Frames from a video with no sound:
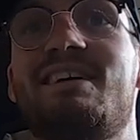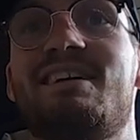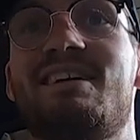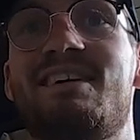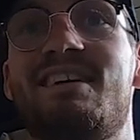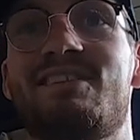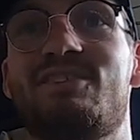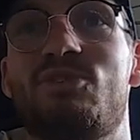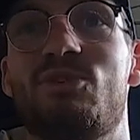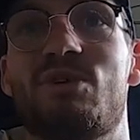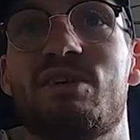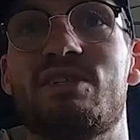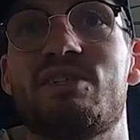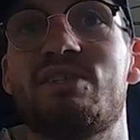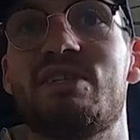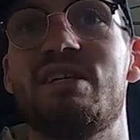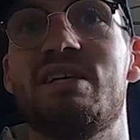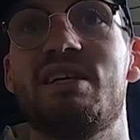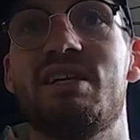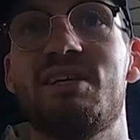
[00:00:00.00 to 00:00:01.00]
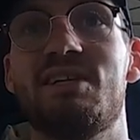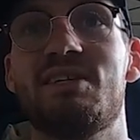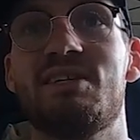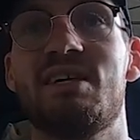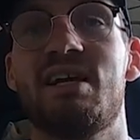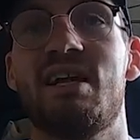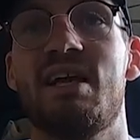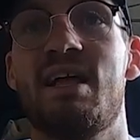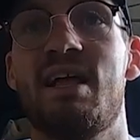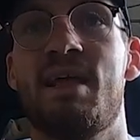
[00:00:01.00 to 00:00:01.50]
As you can see
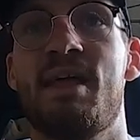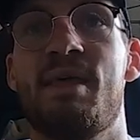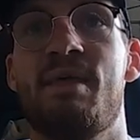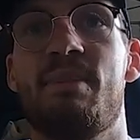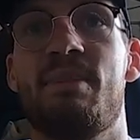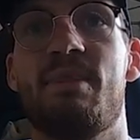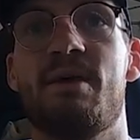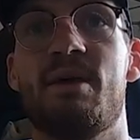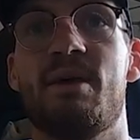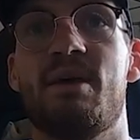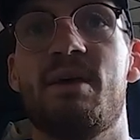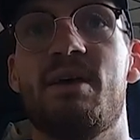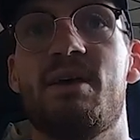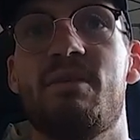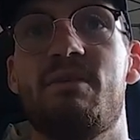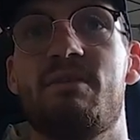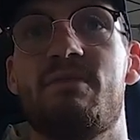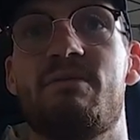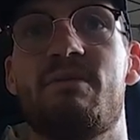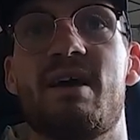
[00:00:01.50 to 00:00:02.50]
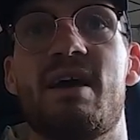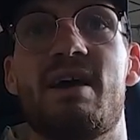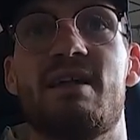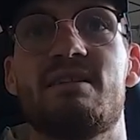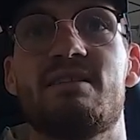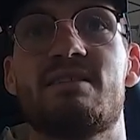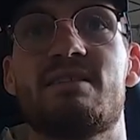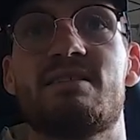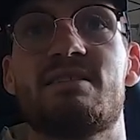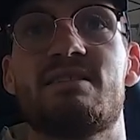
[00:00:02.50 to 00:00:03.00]
here, the
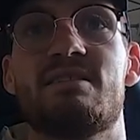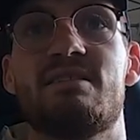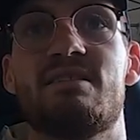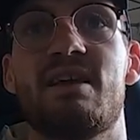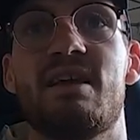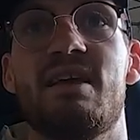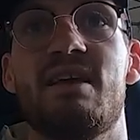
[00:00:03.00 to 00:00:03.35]
fans,